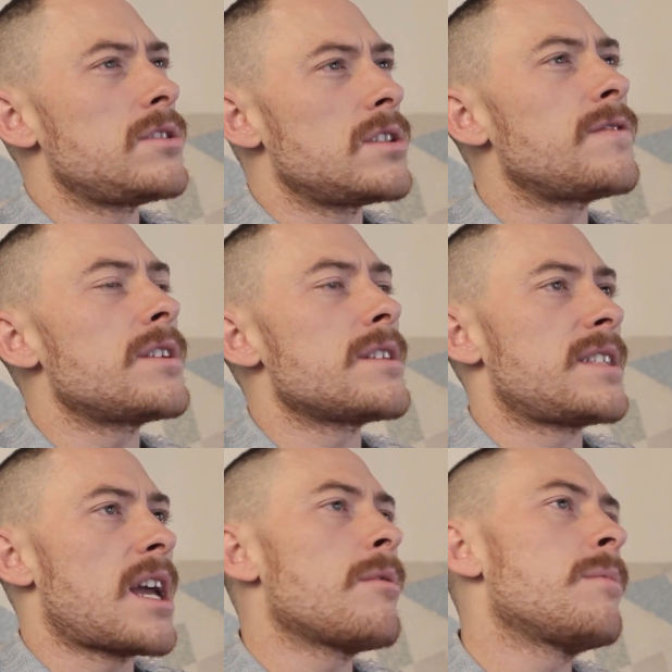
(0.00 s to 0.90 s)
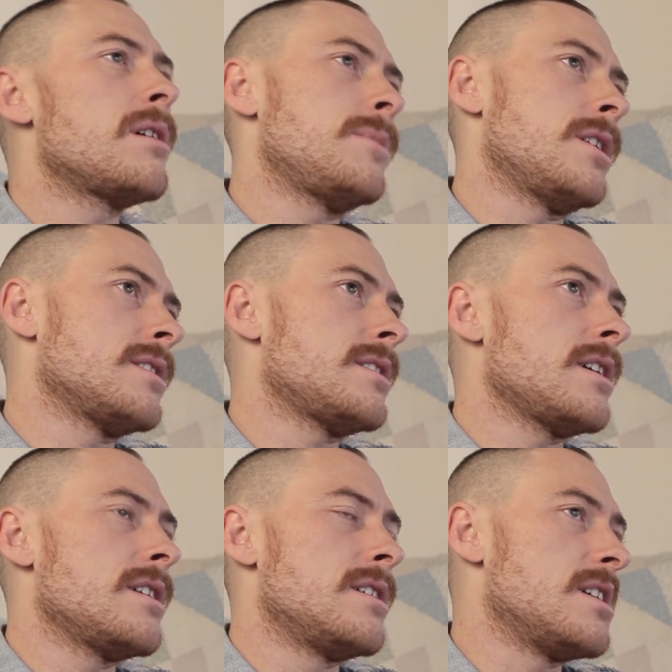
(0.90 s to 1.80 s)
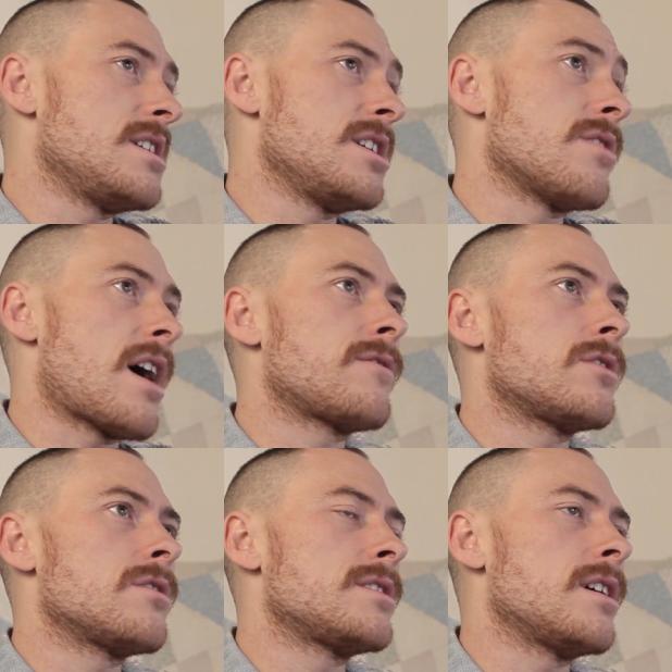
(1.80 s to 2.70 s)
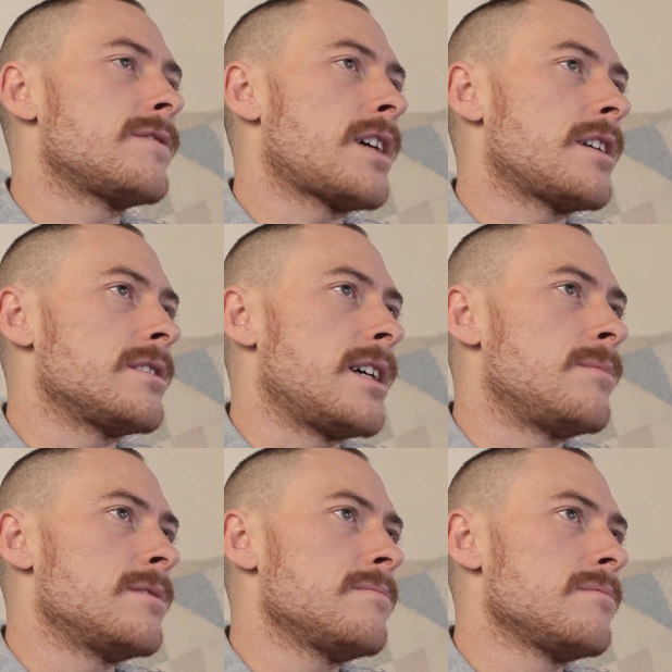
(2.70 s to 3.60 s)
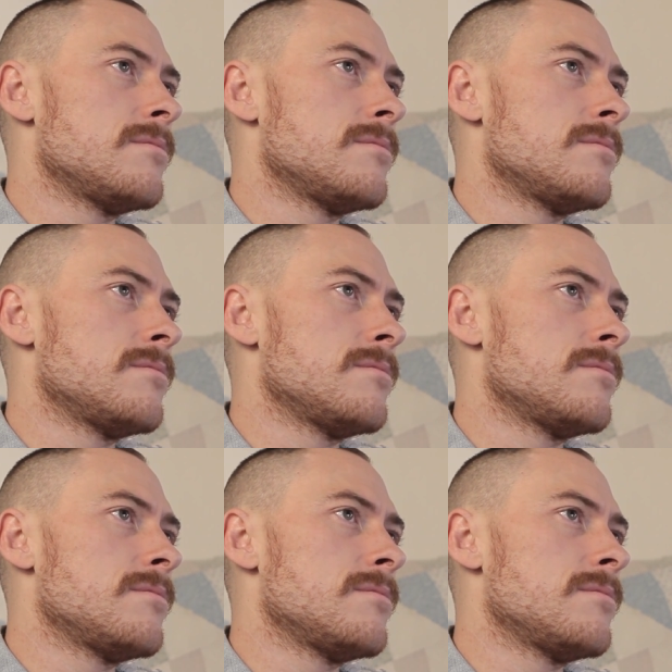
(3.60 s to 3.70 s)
you still feel the same about Beyonce a year after her self-titled album?